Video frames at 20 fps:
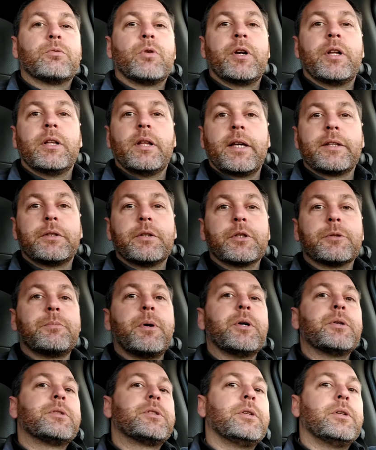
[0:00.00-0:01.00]
running like they're
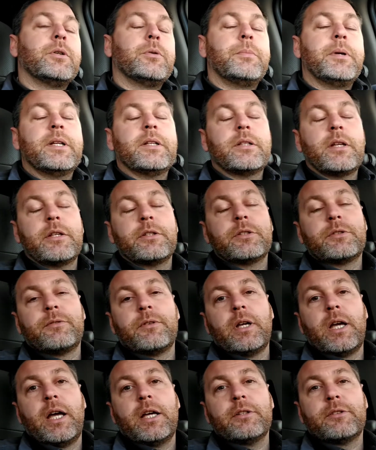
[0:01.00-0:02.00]
supposed to, being as
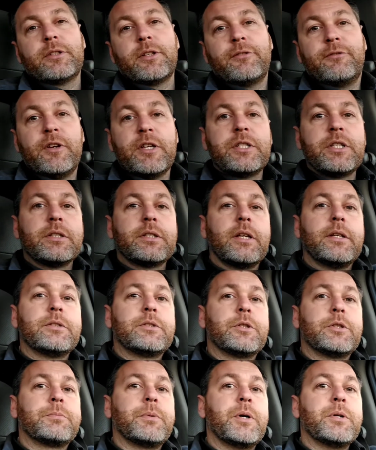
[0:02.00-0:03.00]
as efficient as
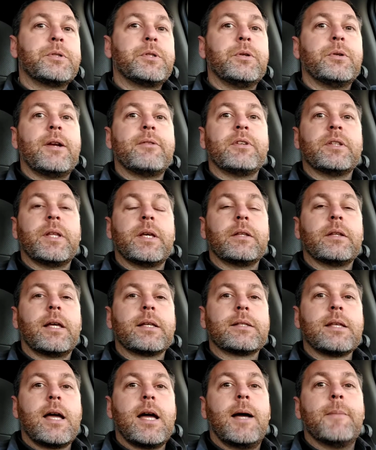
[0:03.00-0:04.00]
they're supposed to, and everything
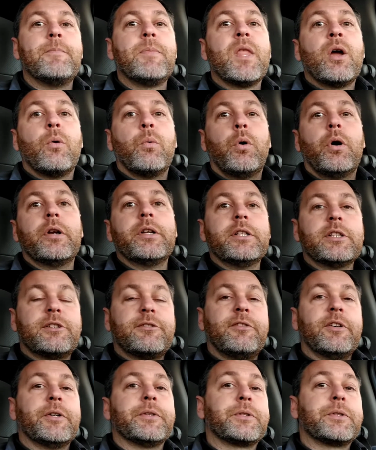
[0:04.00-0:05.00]
like that. One
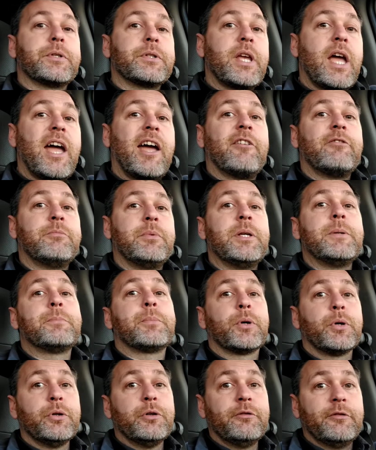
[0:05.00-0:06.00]
inch filters have been
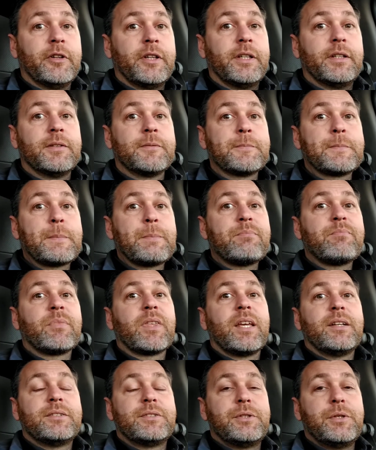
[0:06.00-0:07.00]
proven
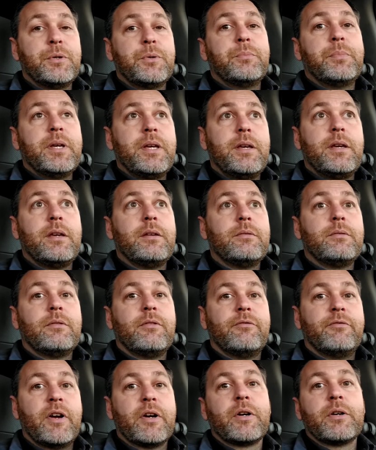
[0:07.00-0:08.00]
to be
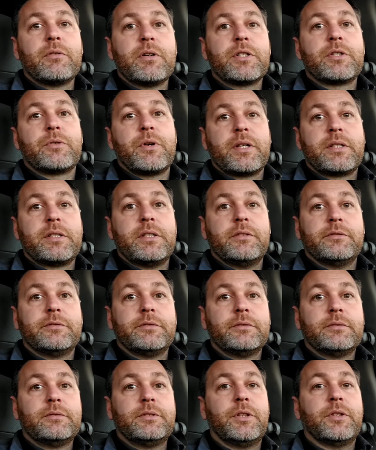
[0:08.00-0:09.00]
very restrictive.
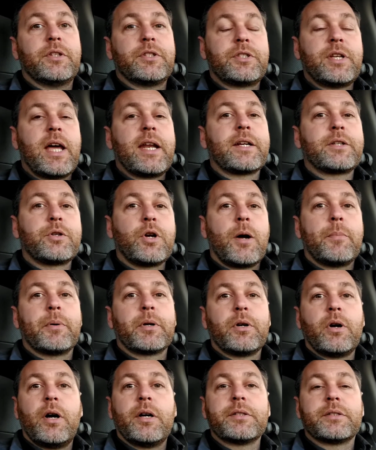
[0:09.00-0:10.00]
You know the static drop
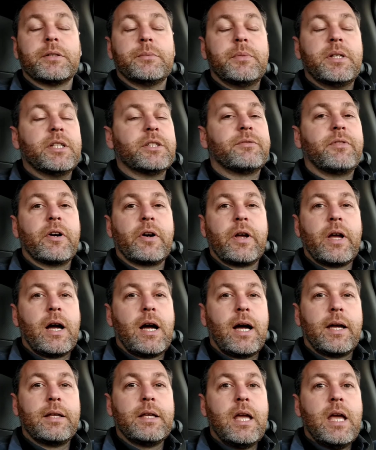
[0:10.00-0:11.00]
across them is very
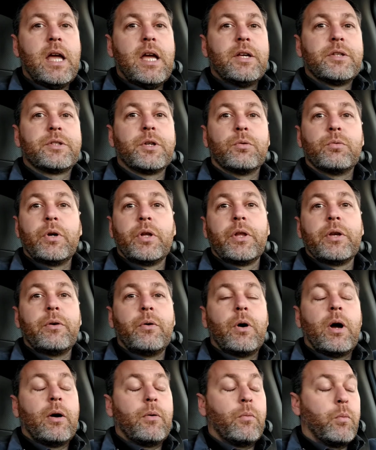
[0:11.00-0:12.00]
high. So really,
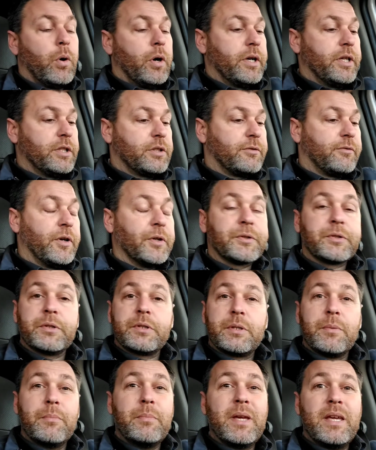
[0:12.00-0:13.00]
a one inch filter
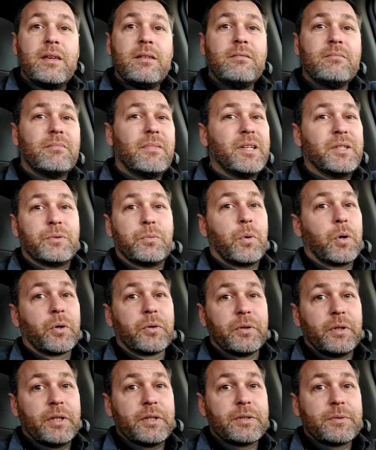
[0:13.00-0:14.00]
to me is
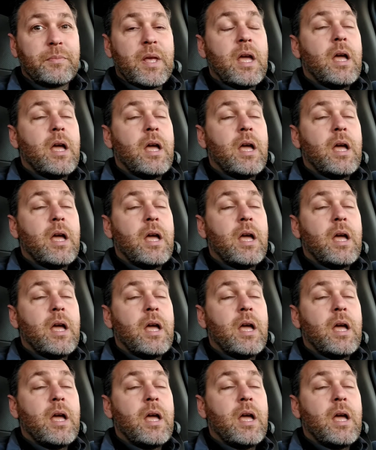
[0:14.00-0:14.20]
worthless.